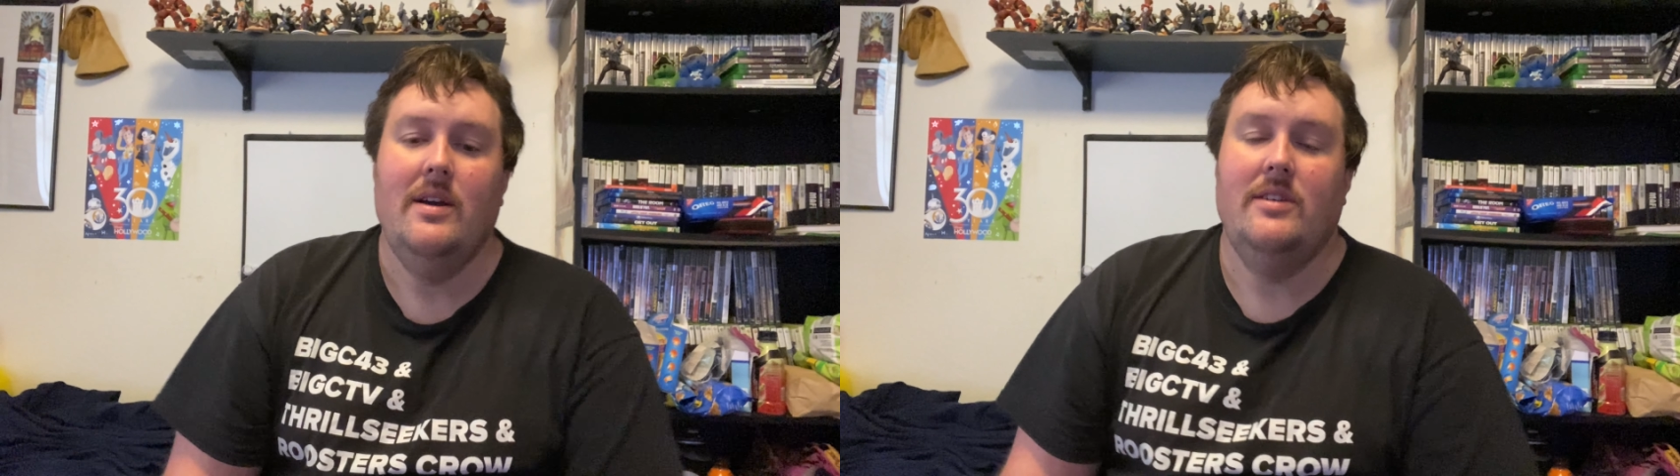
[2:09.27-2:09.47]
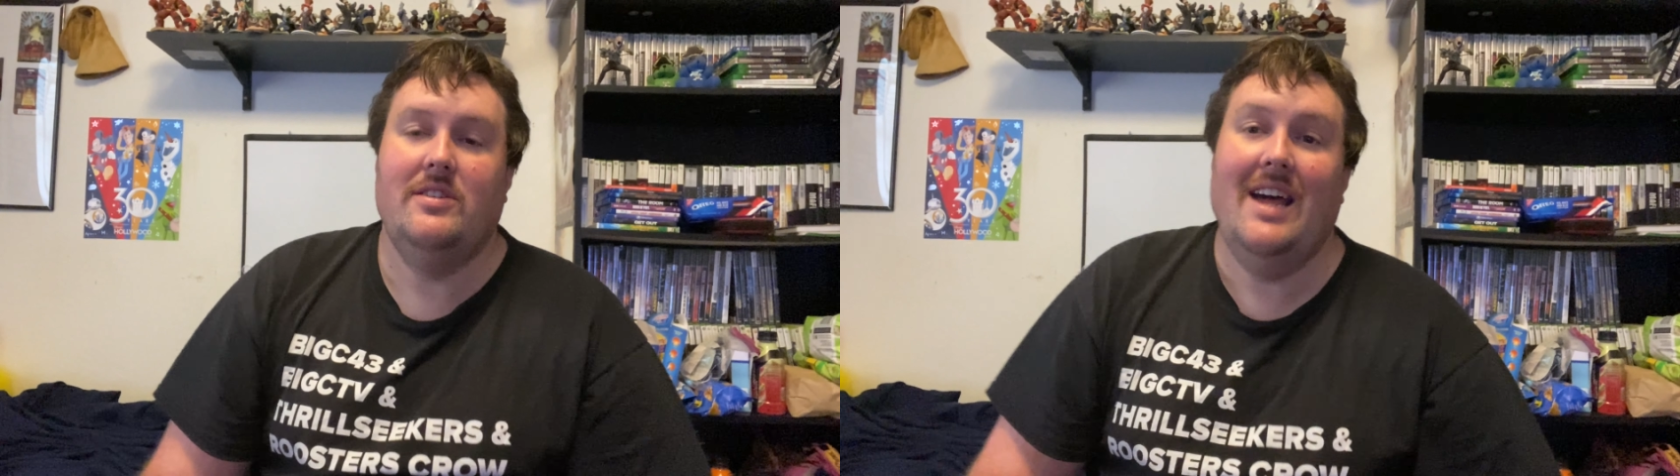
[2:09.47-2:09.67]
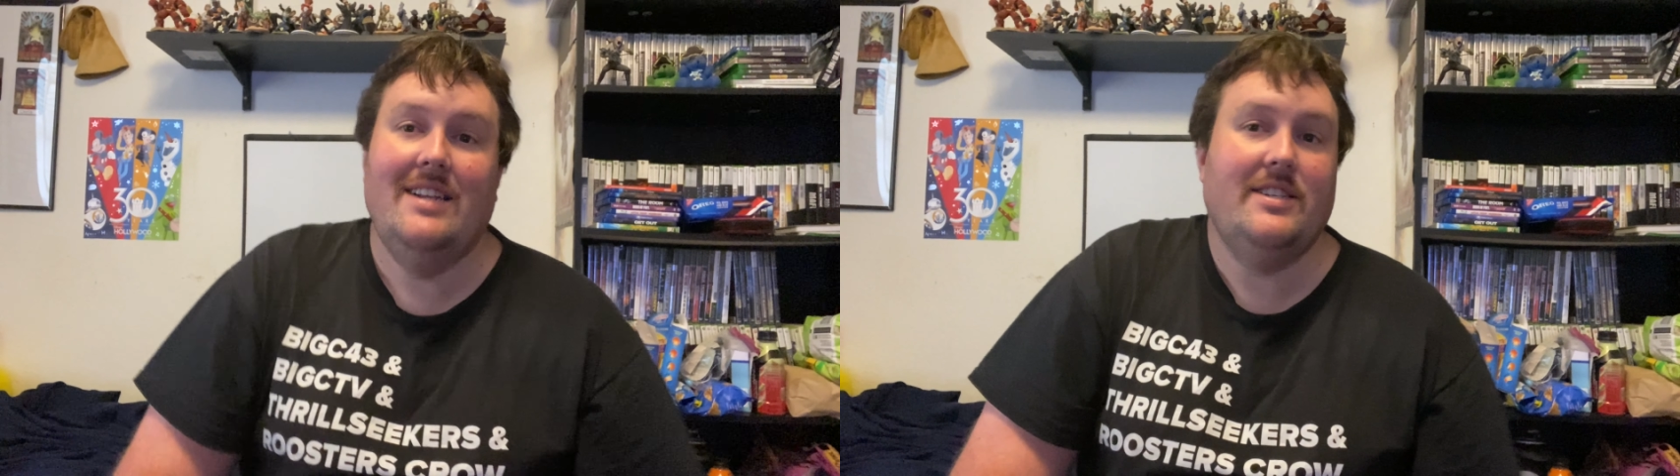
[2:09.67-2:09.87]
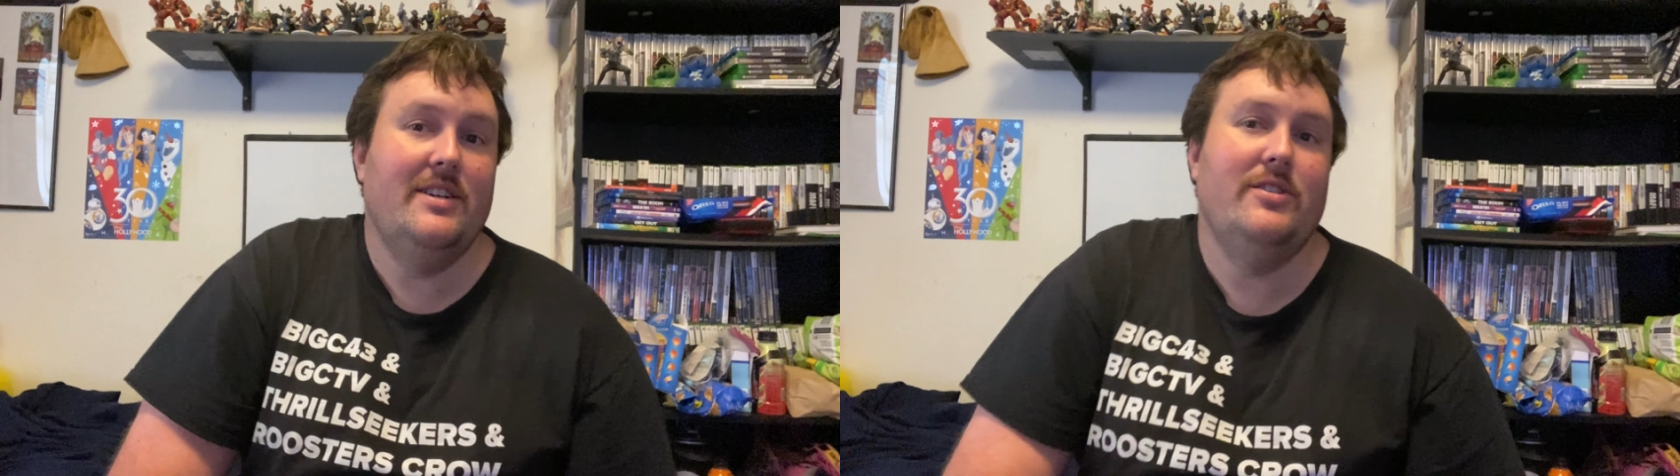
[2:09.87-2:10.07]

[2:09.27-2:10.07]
So that is going to